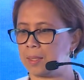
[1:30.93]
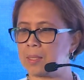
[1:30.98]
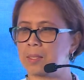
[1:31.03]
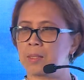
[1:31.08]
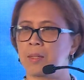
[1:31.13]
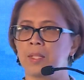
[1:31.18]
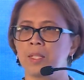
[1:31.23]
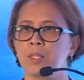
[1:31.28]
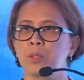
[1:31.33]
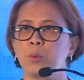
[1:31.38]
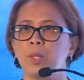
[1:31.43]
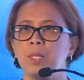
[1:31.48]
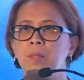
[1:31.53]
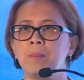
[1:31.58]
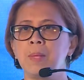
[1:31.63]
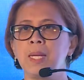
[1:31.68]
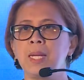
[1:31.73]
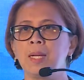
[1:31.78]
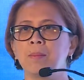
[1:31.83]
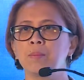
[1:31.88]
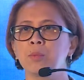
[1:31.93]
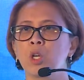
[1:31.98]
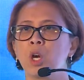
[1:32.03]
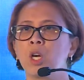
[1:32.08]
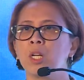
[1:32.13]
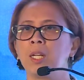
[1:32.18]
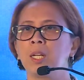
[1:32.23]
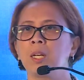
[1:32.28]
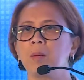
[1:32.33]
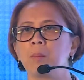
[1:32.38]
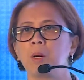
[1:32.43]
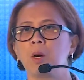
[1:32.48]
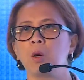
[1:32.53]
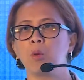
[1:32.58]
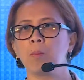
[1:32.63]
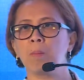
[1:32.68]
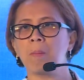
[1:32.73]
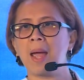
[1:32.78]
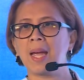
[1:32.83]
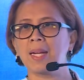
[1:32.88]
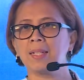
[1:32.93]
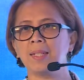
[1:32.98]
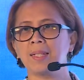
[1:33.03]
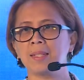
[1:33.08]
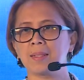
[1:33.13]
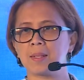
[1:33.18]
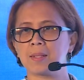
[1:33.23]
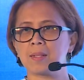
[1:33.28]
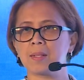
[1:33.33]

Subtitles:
starts with me, I'm talking about Magnet